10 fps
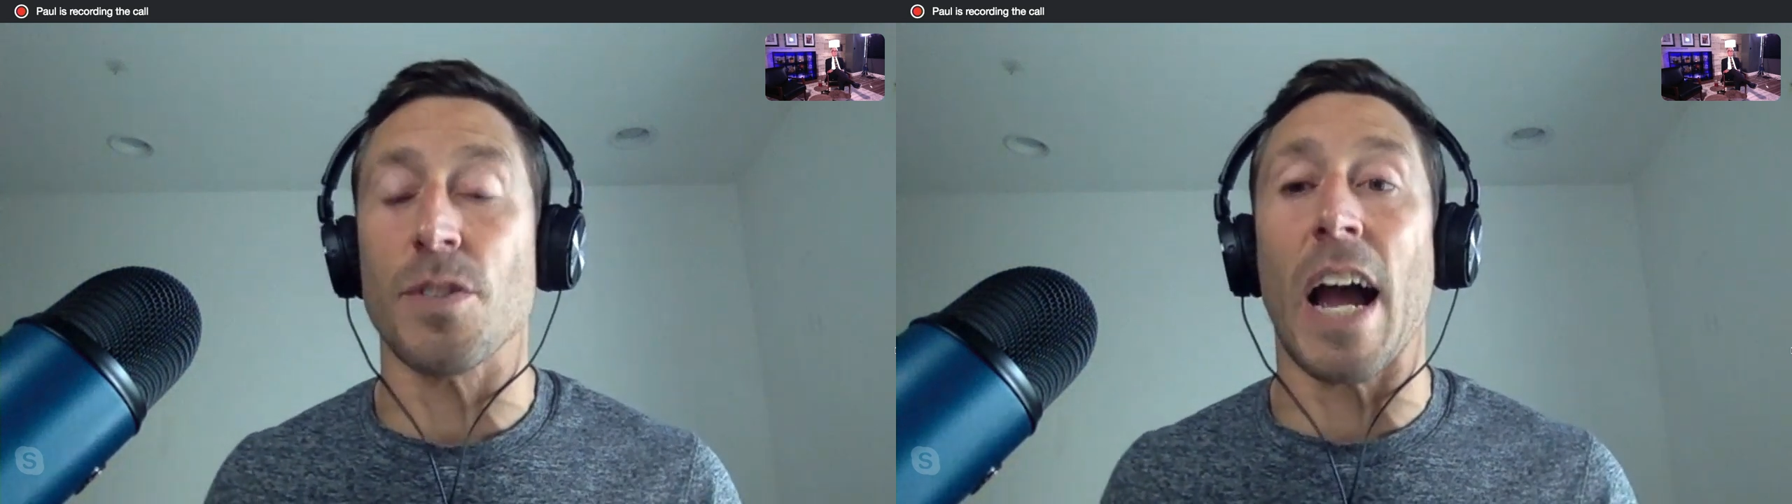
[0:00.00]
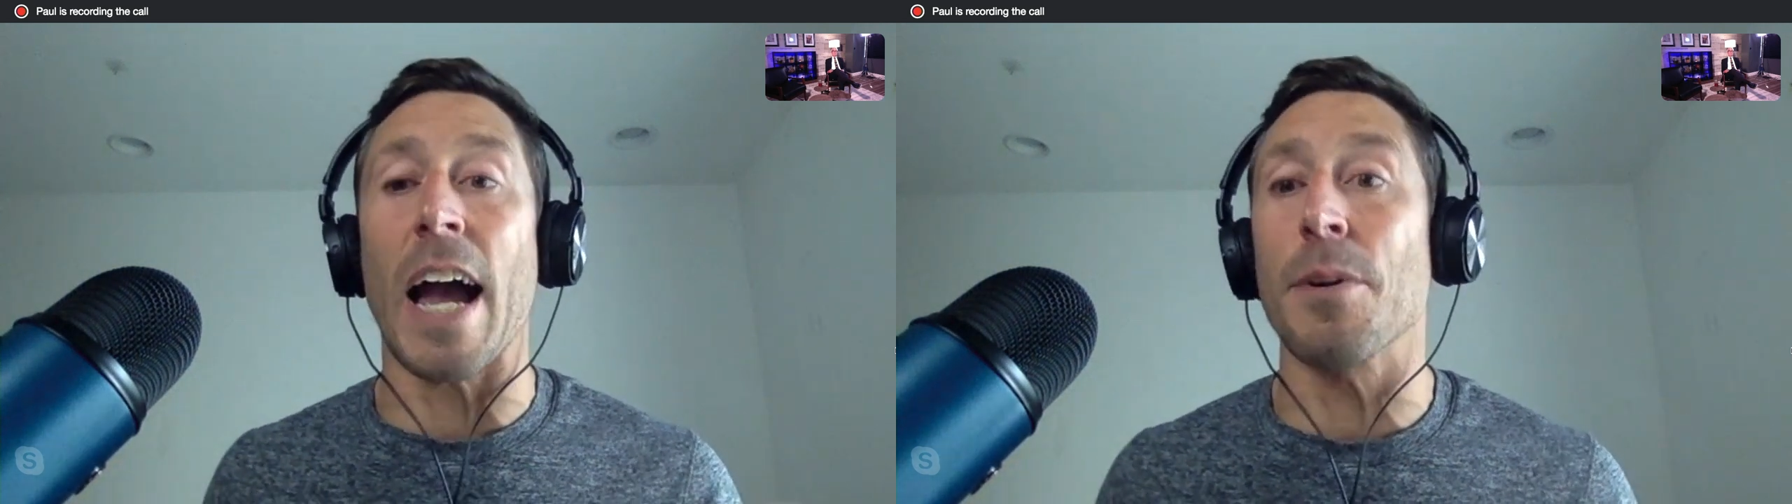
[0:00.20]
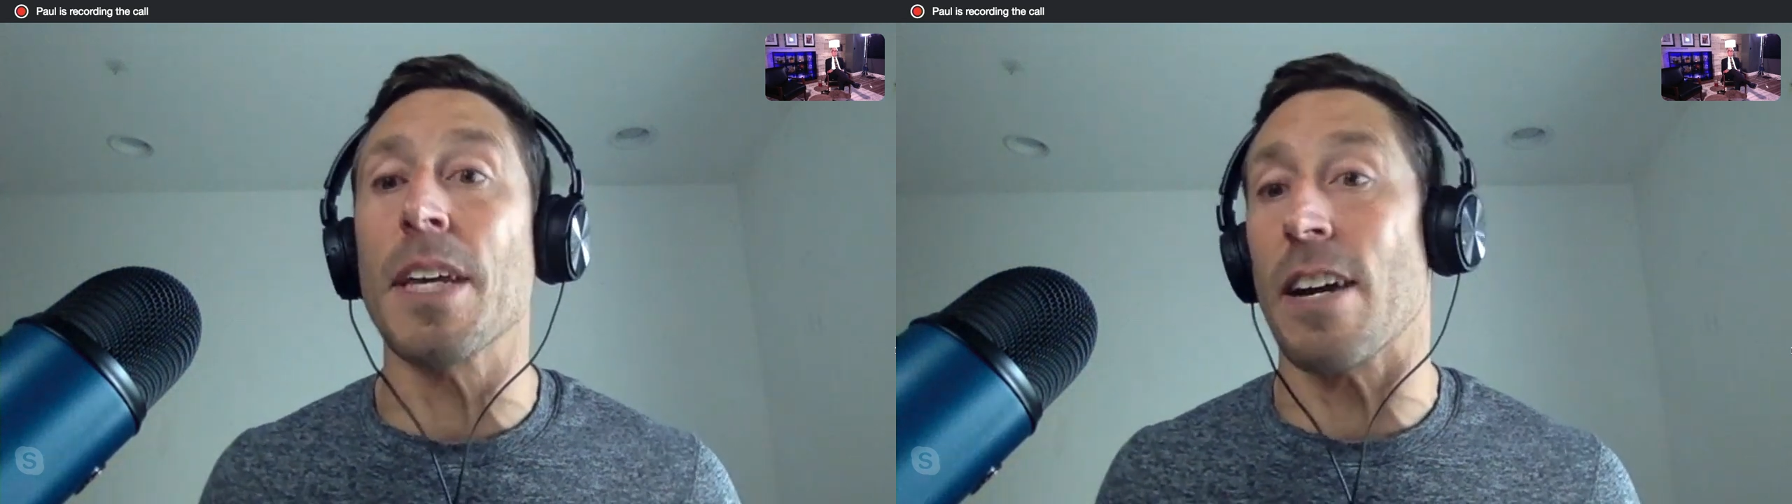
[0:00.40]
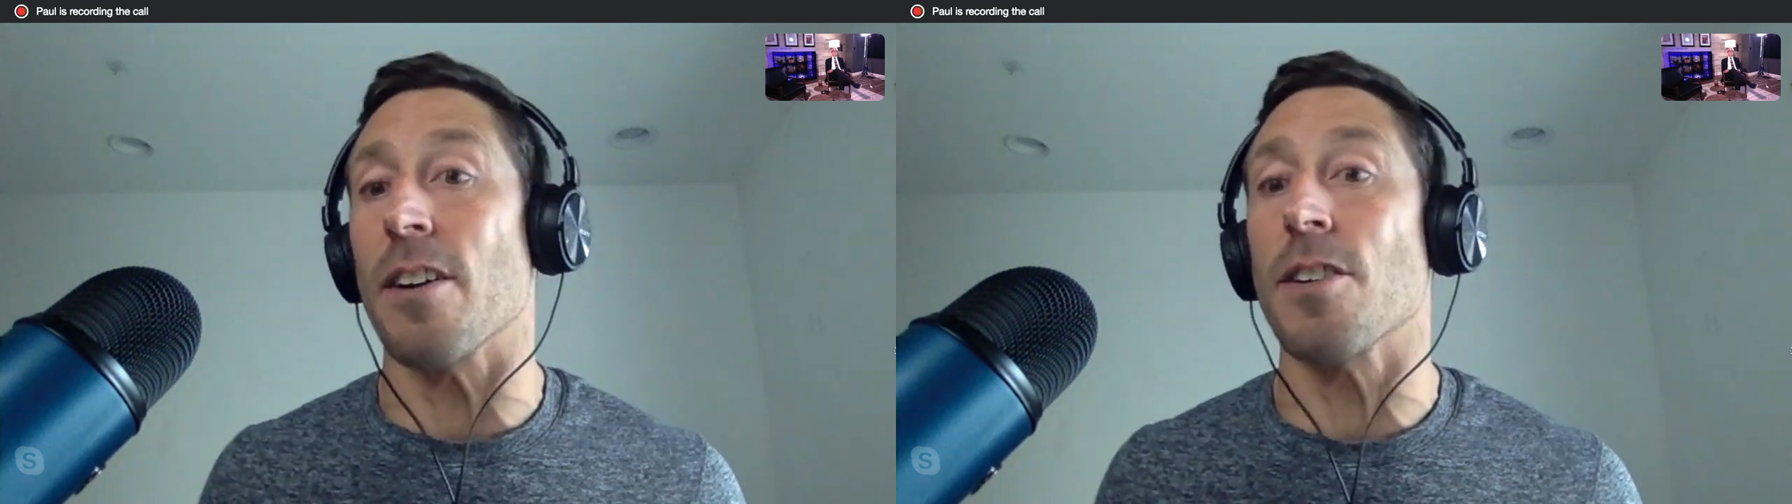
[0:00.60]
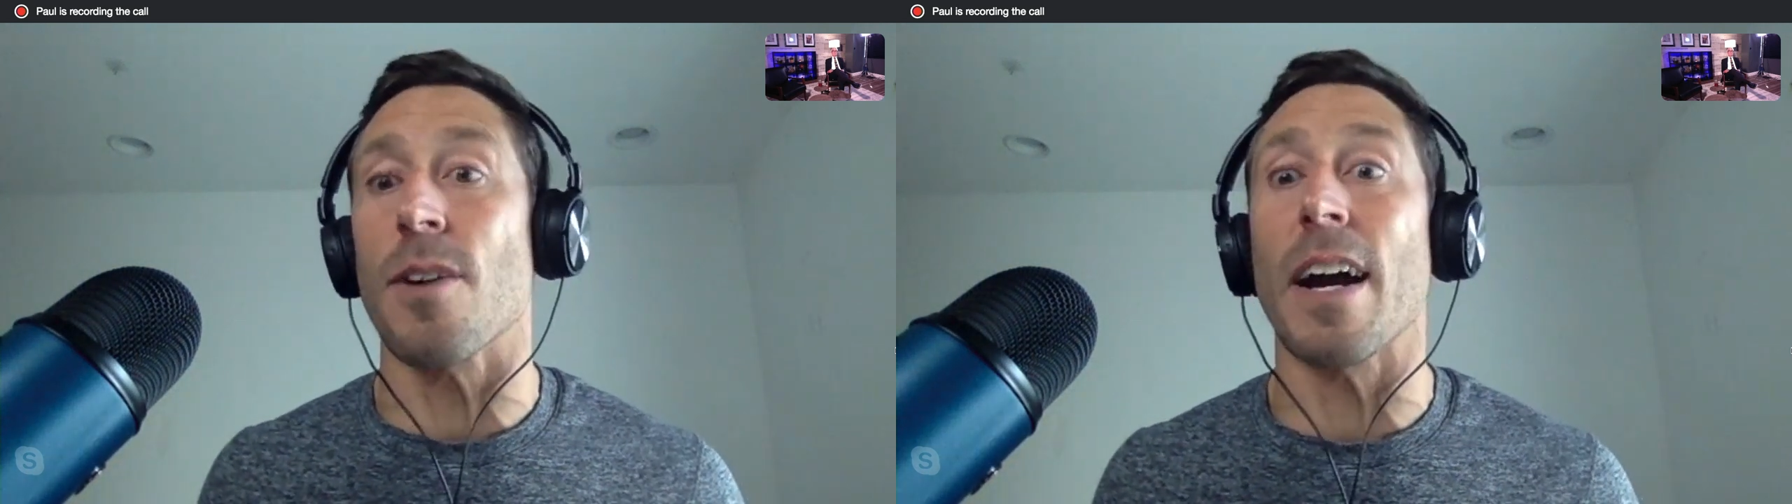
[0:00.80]
which I would
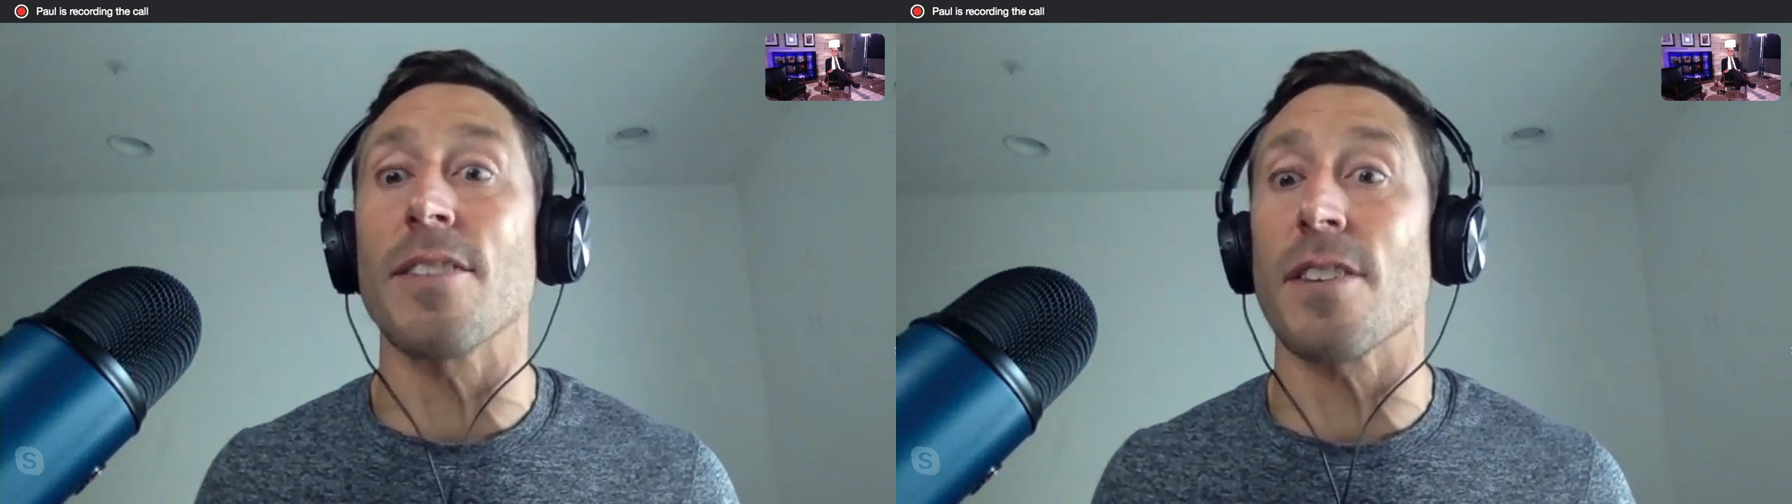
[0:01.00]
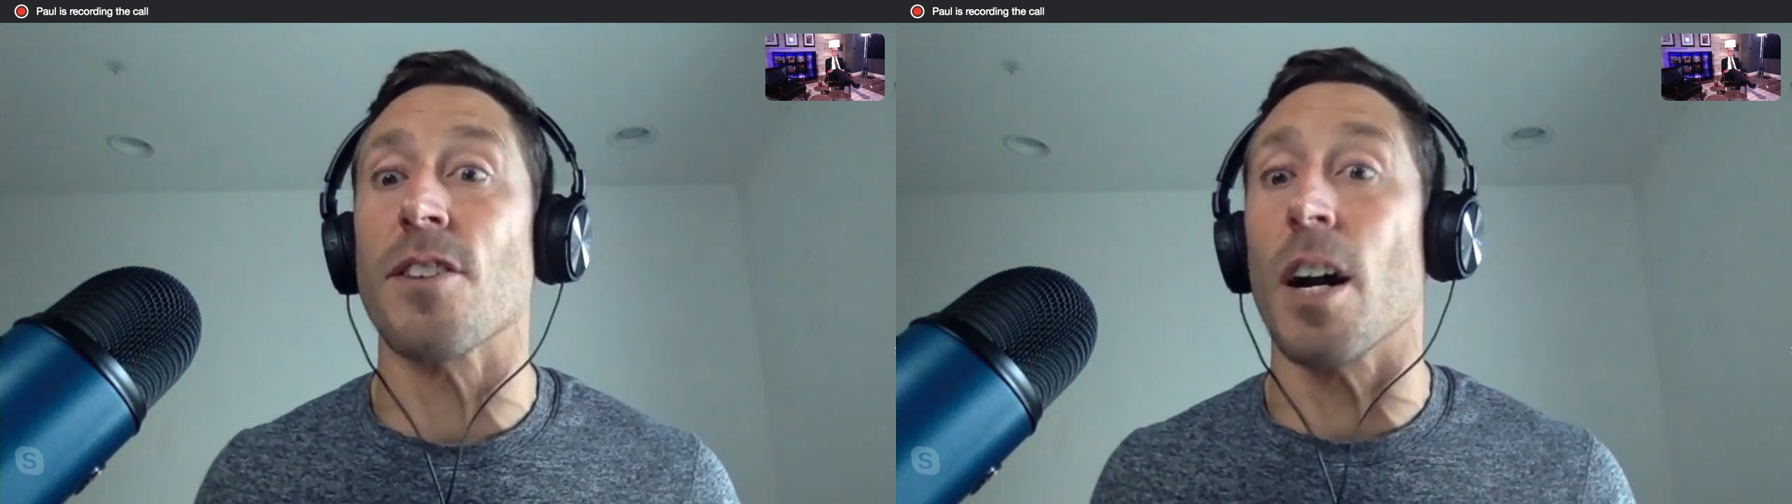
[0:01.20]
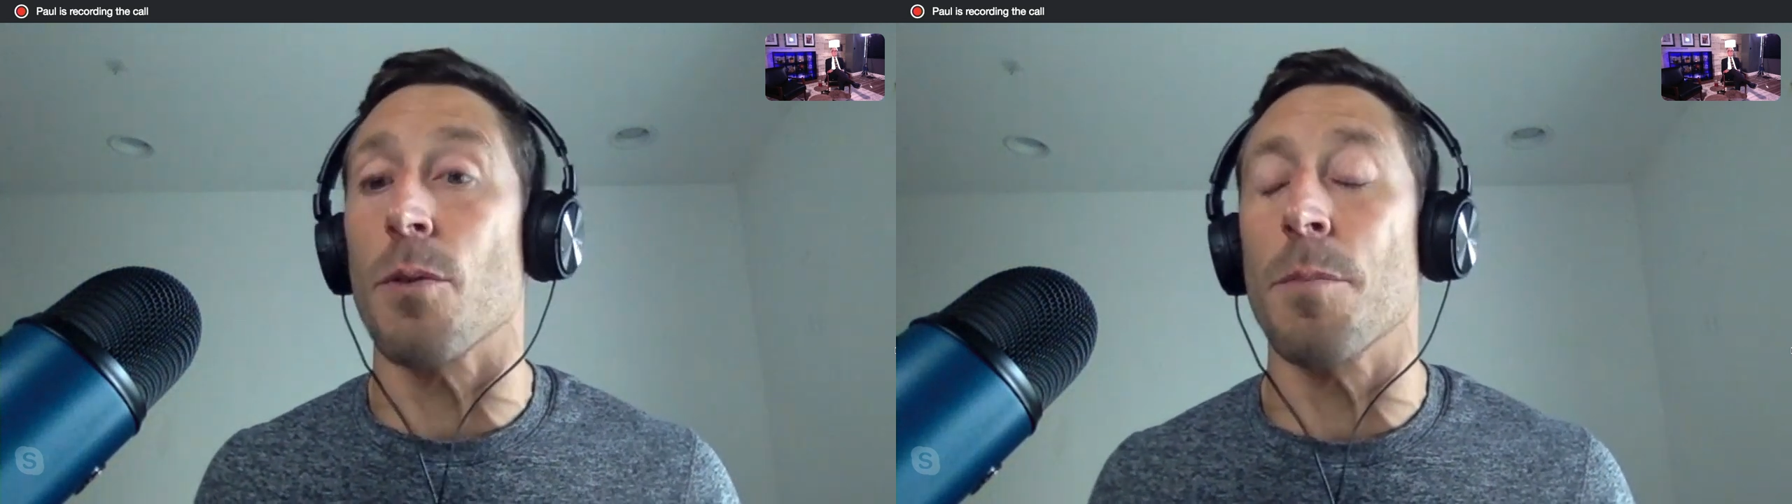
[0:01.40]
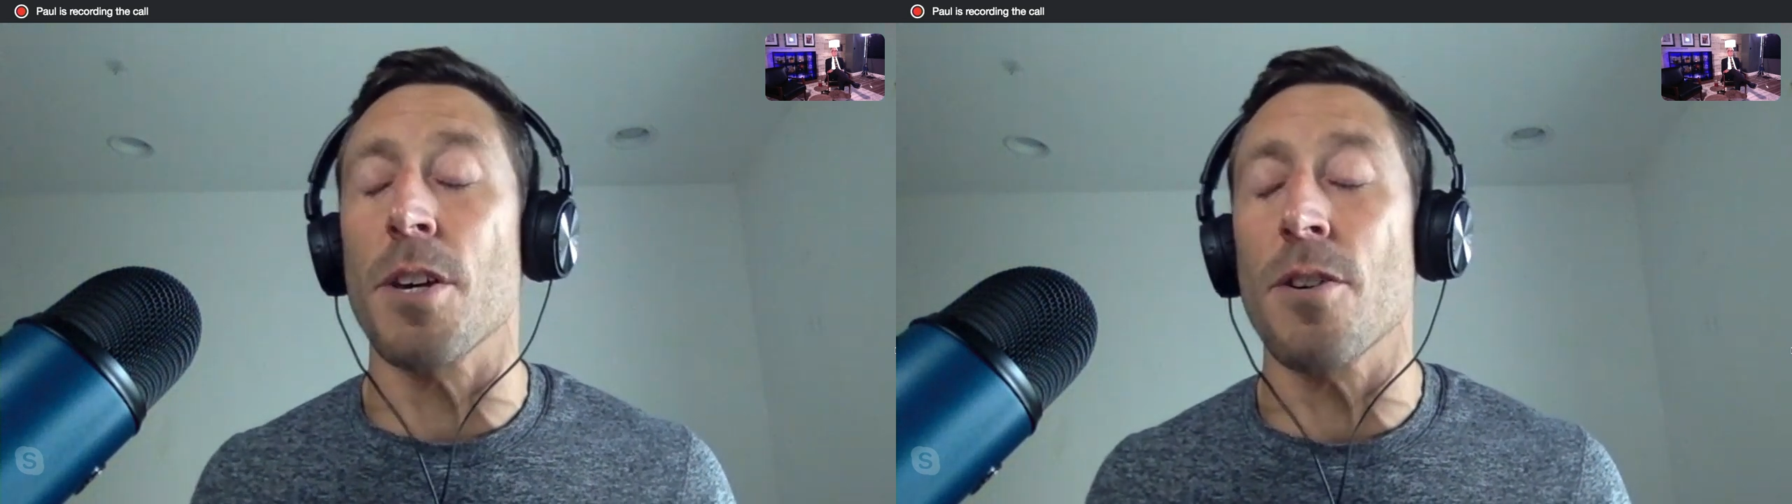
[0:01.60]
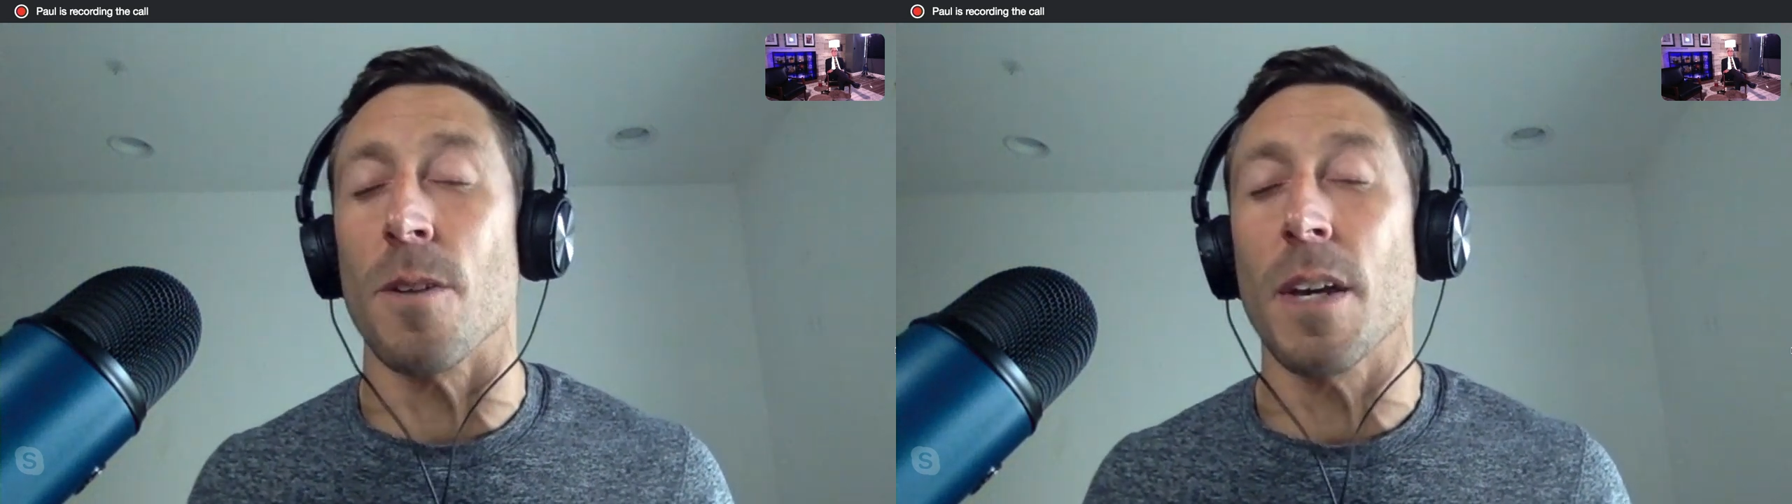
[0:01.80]
characterize as
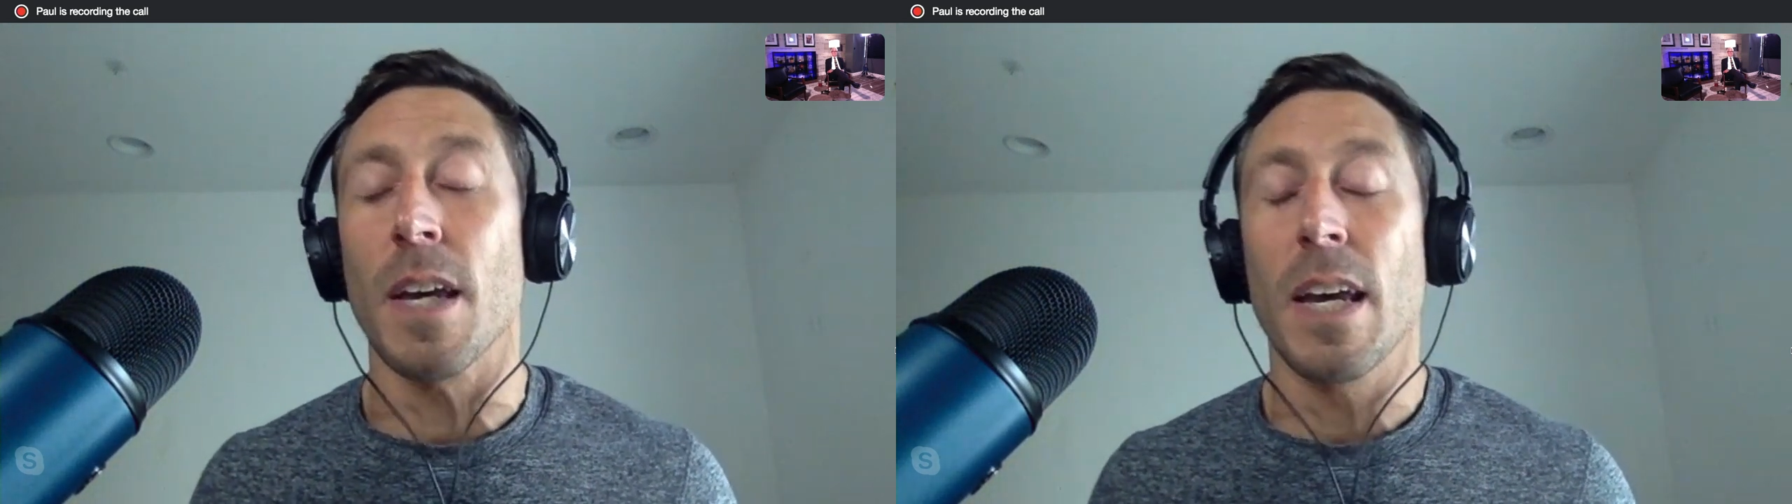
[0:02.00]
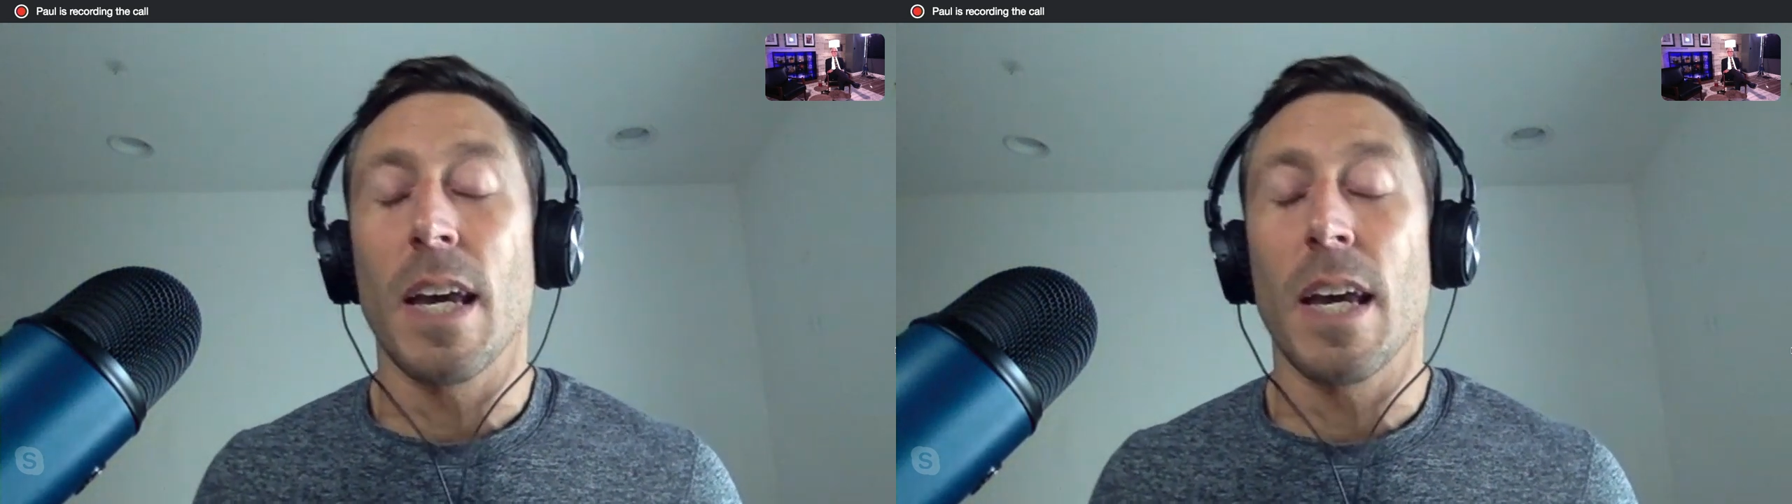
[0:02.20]
autoimmune.